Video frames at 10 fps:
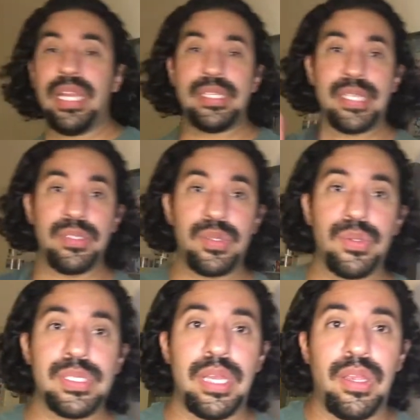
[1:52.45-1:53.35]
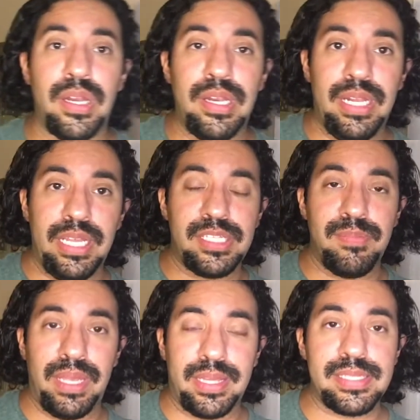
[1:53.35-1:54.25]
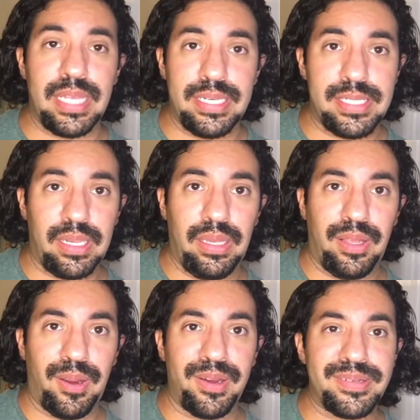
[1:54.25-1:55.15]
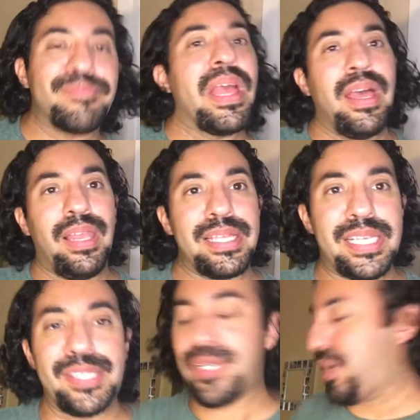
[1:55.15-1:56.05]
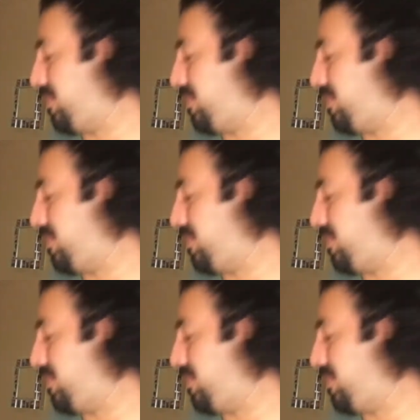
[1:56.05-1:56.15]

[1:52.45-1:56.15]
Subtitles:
essentials that you're gonna need to make this lenticular art. Let's get started.